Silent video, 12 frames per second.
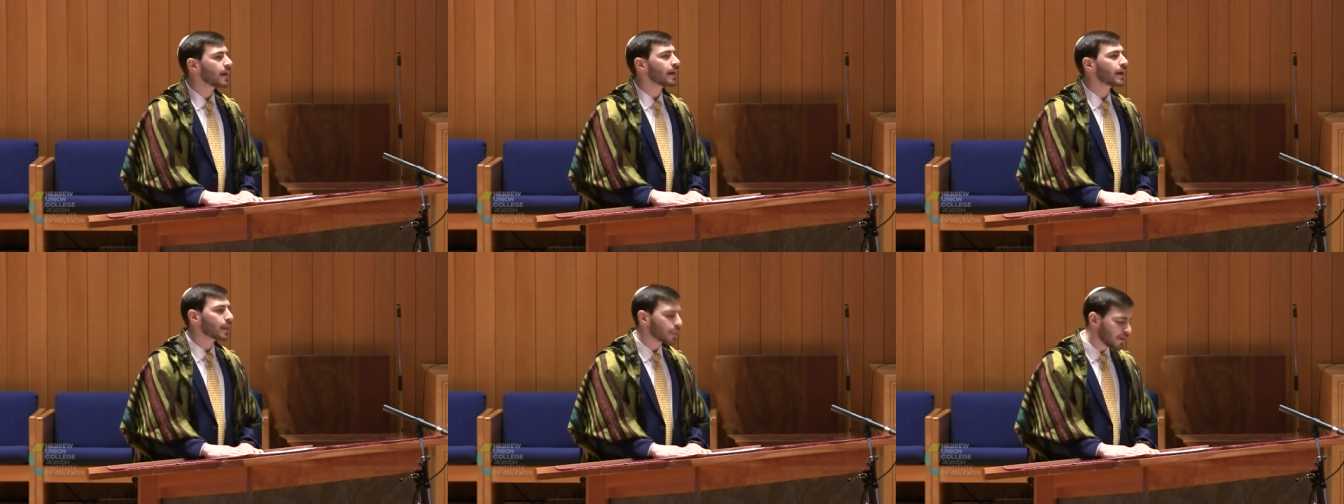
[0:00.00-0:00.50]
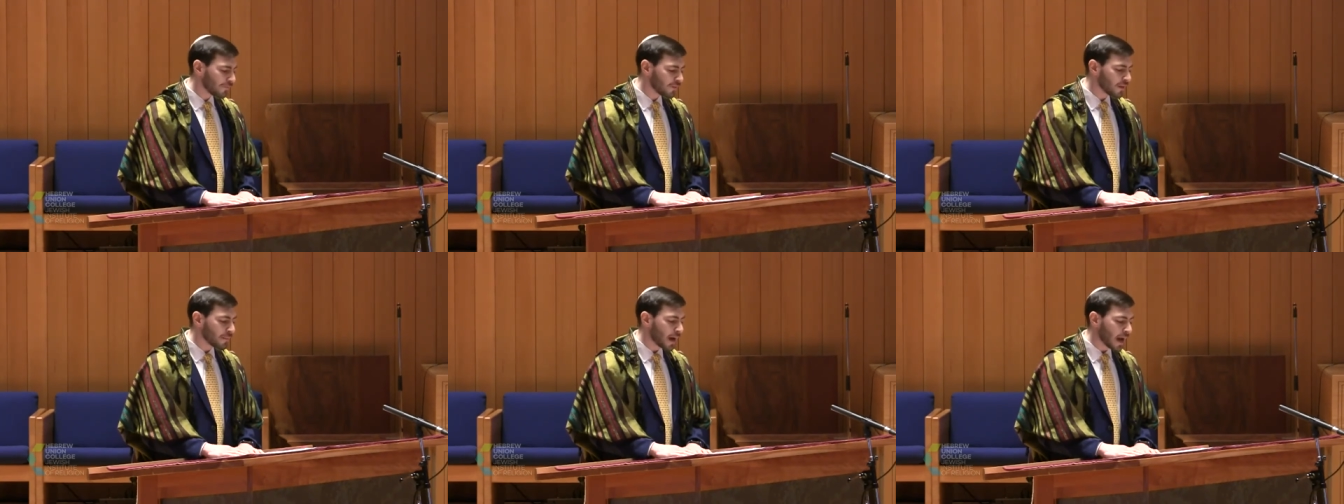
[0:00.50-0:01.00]
and I
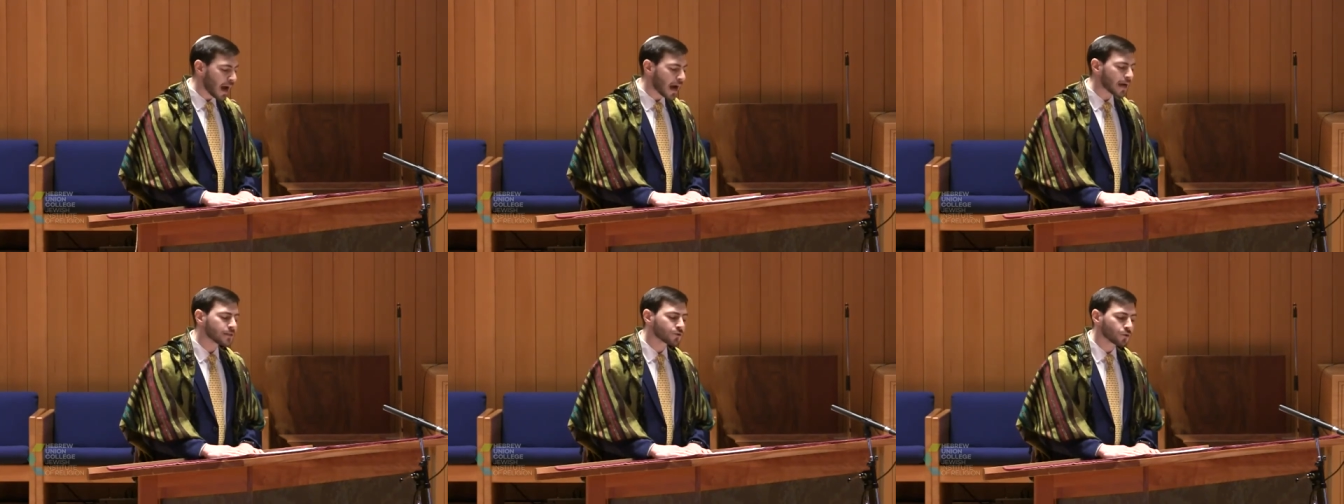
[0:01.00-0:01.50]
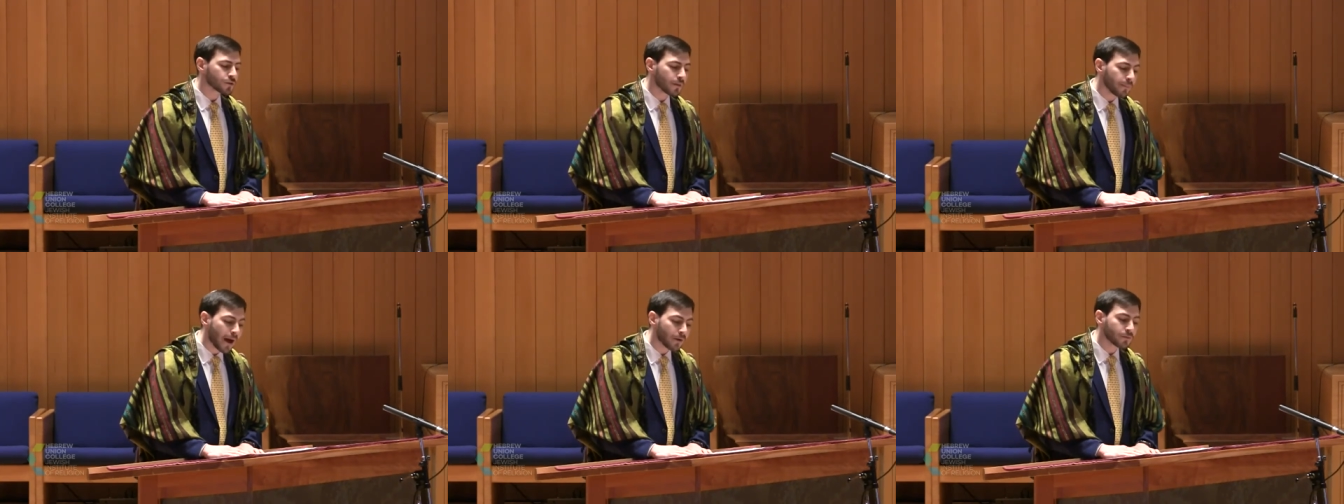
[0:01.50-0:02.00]
lifted my eyes toward the
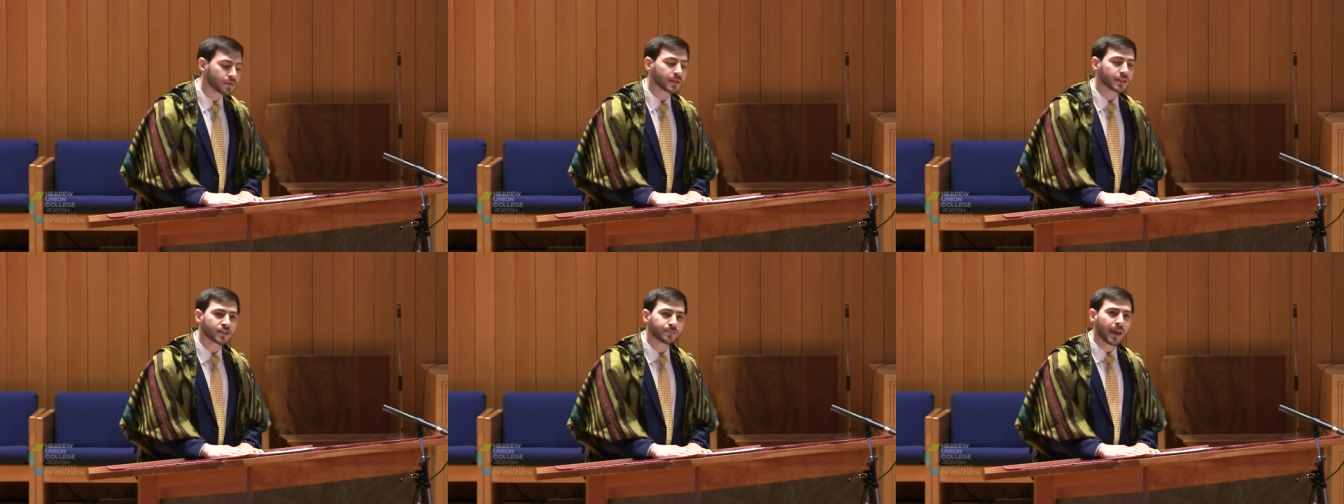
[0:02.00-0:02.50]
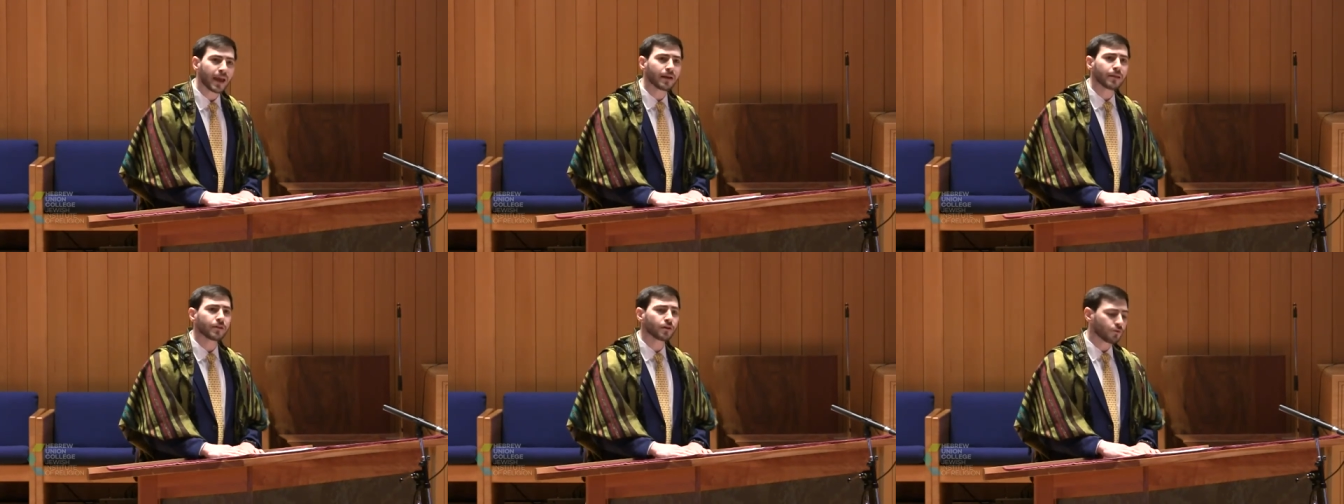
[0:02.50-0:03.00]
mountains that
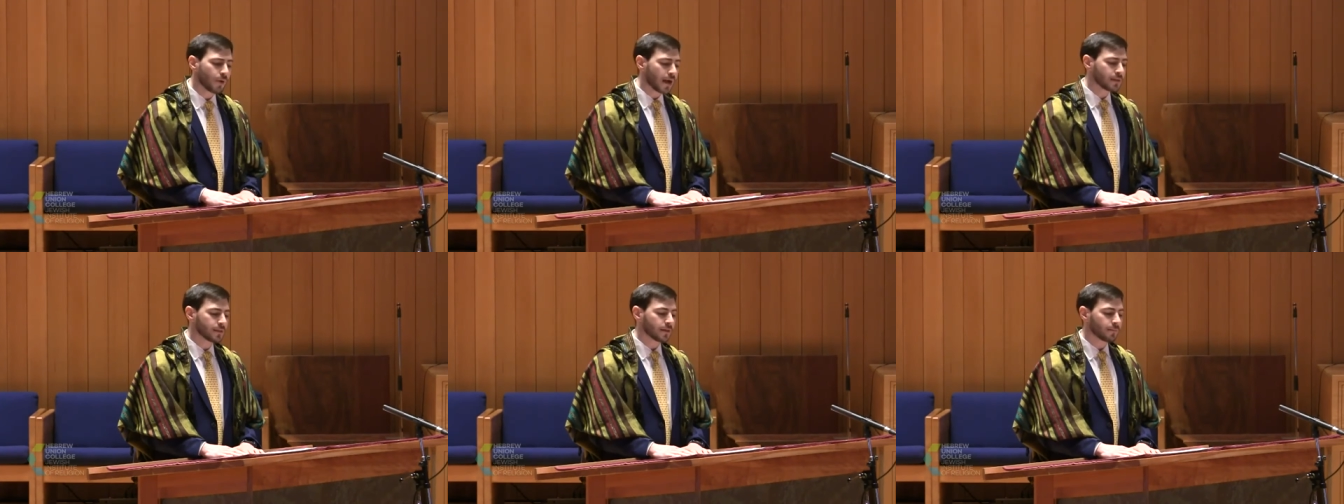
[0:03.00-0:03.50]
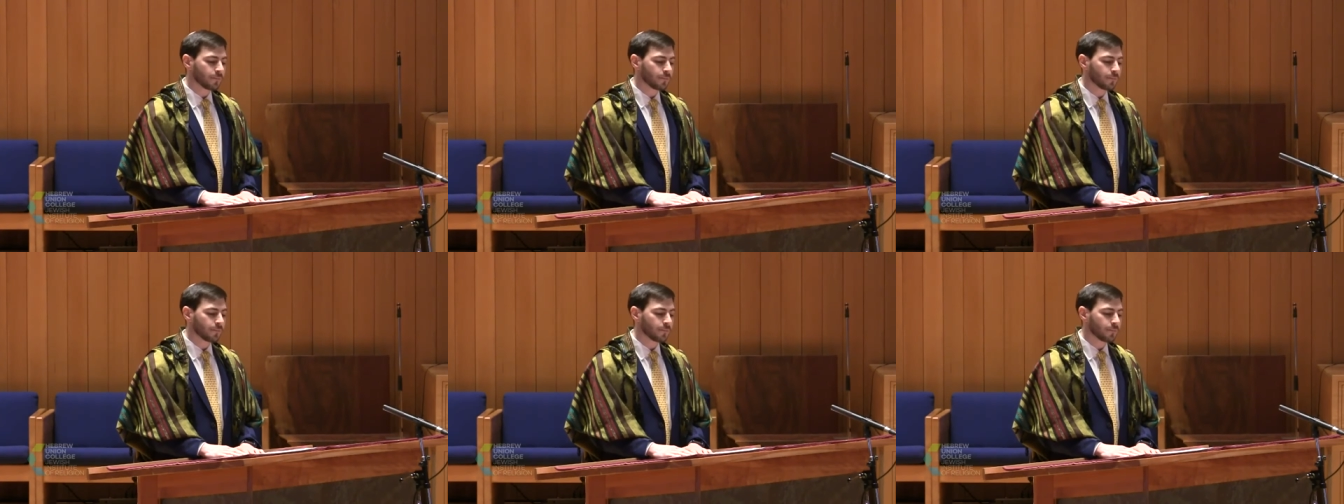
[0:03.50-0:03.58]
spanned the horizon.